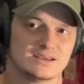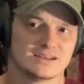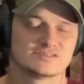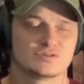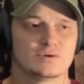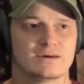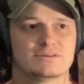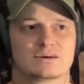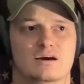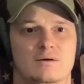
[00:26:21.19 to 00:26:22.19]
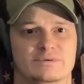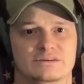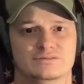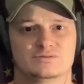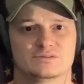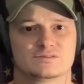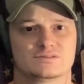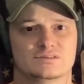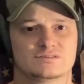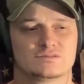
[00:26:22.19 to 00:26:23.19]
and so you have that common
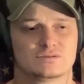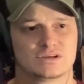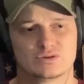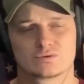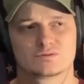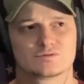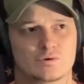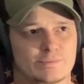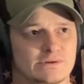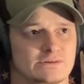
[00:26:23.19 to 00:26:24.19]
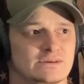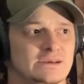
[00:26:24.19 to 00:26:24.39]
interest and so that door is opened